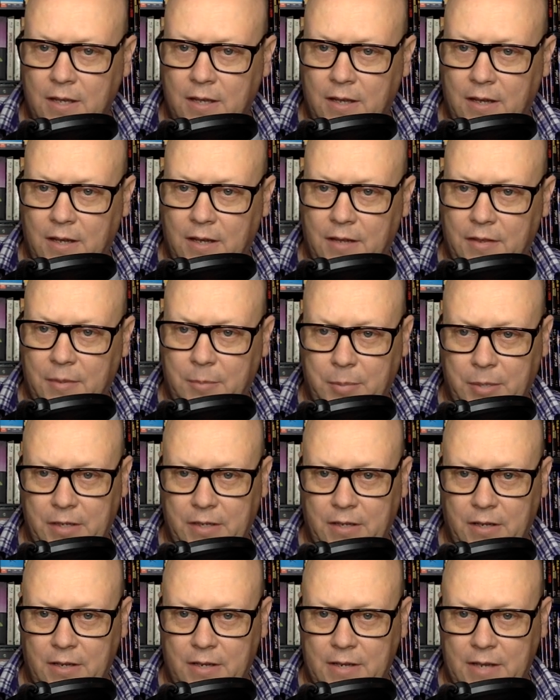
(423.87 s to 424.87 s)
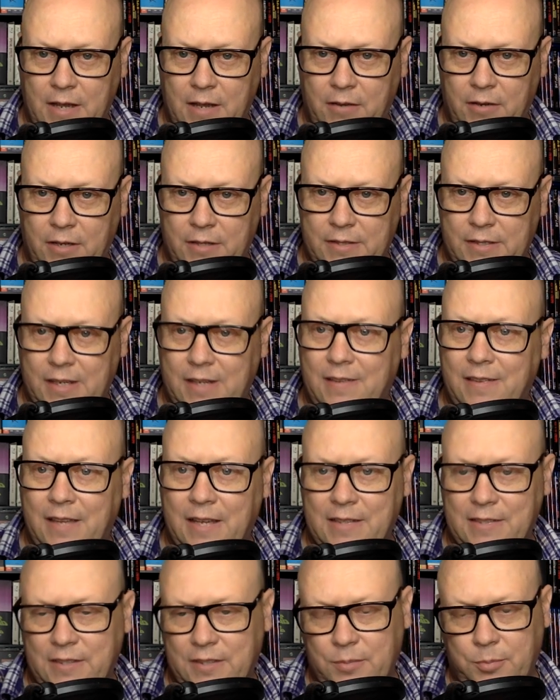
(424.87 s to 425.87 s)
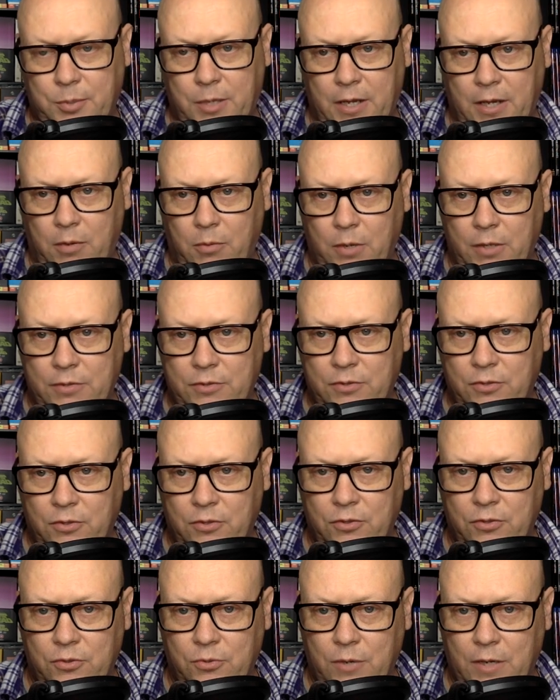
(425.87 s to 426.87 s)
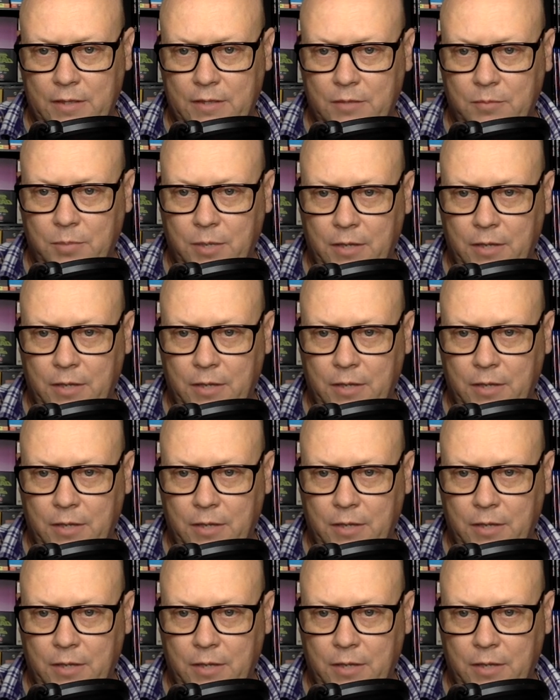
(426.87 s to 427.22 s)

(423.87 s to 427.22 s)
The Big Gun Down is a classic spaghetti western directed